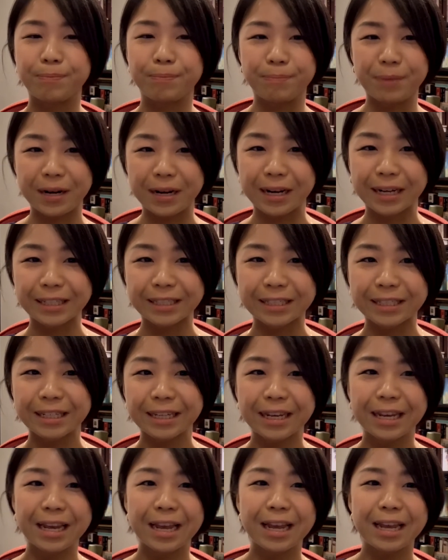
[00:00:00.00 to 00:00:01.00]
but
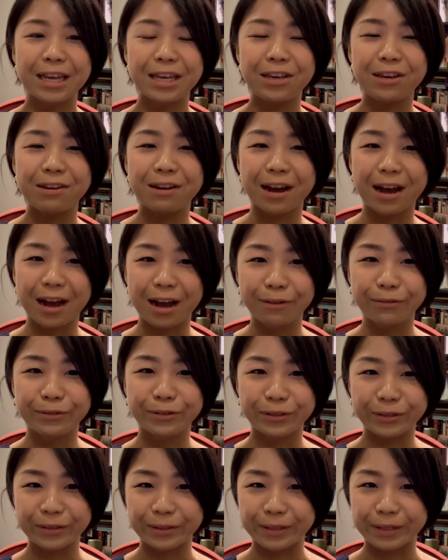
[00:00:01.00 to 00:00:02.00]
you have
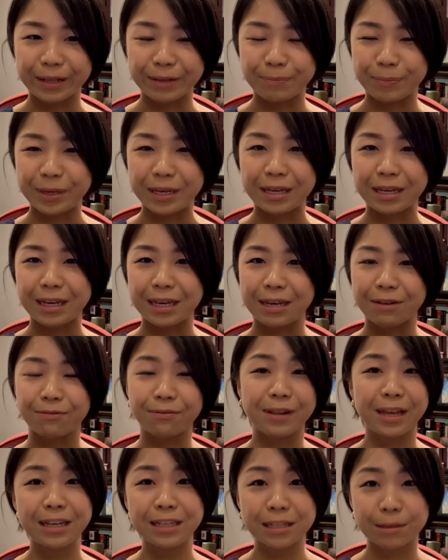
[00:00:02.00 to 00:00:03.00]
to be
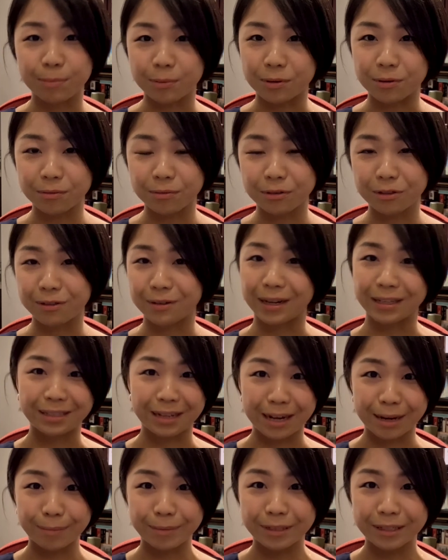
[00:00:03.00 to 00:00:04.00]
flexible to
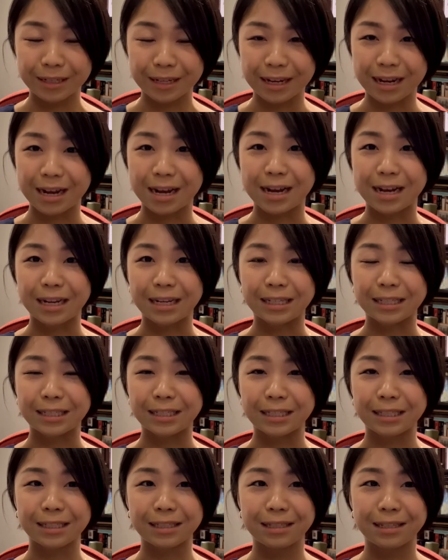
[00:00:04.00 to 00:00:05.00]
adapt
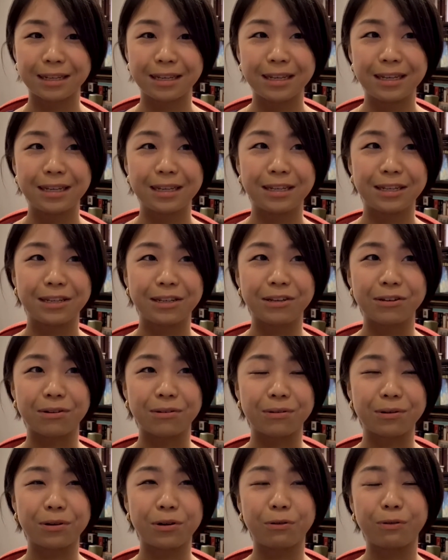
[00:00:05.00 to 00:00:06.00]
and
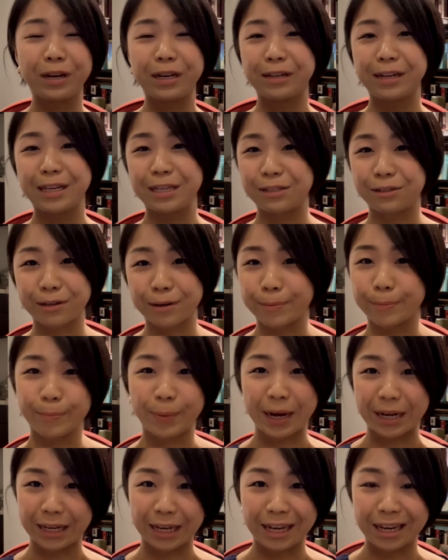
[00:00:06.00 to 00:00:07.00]
quickly jump
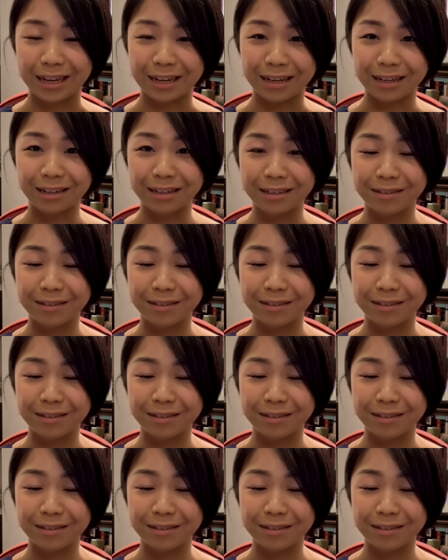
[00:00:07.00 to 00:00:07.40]
back in.